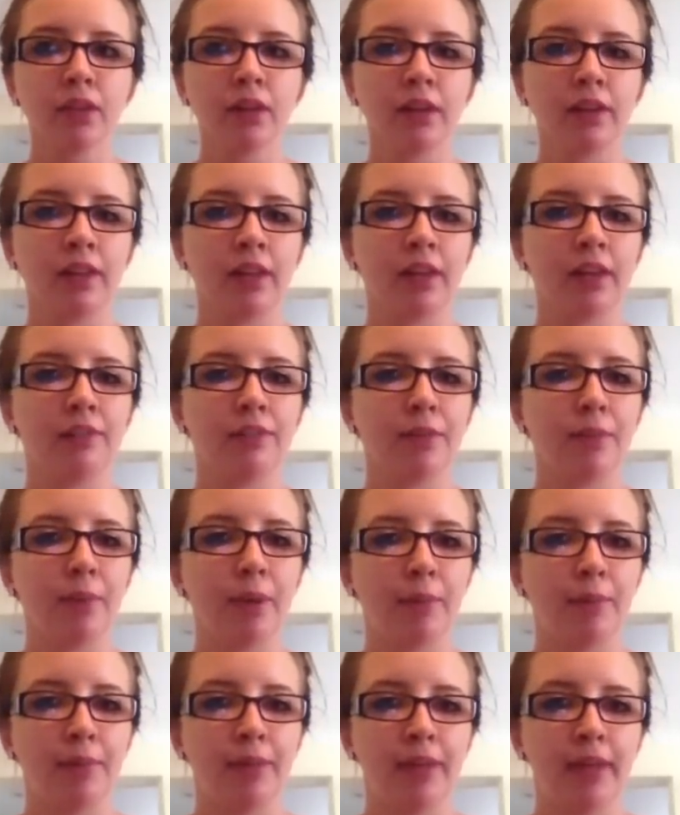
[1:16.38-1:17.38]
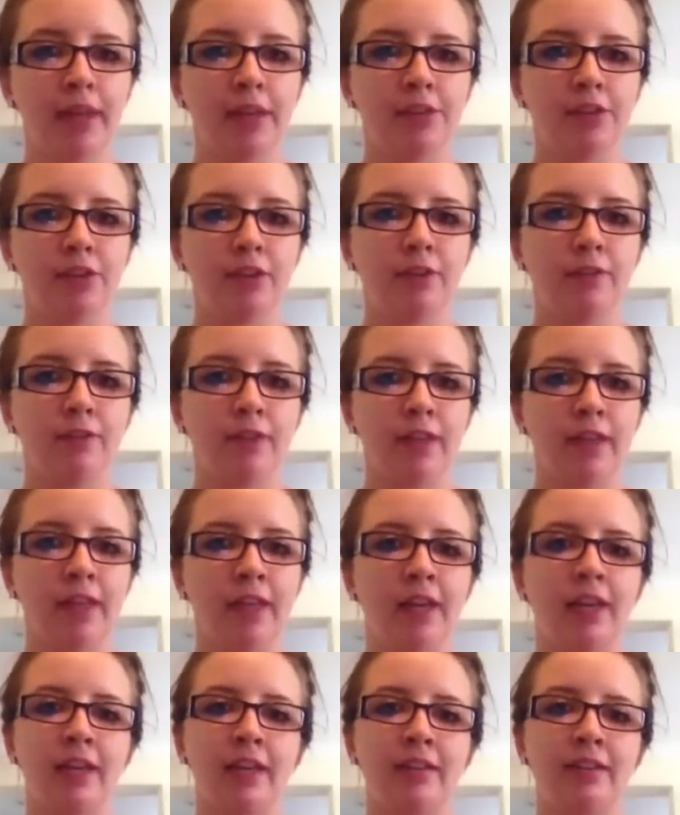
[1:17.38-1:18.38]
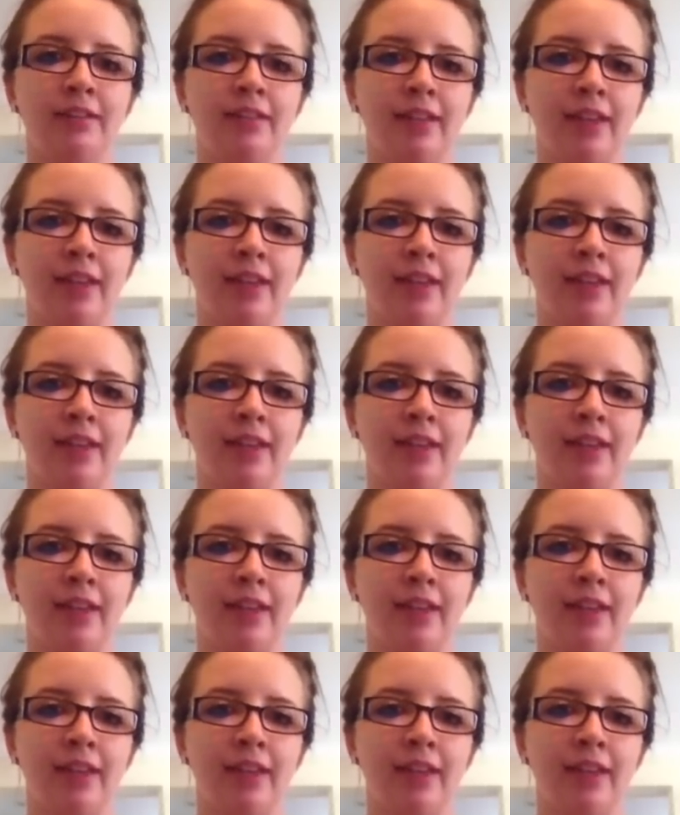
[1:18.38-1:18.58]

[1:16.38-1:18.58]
than if the population of feline is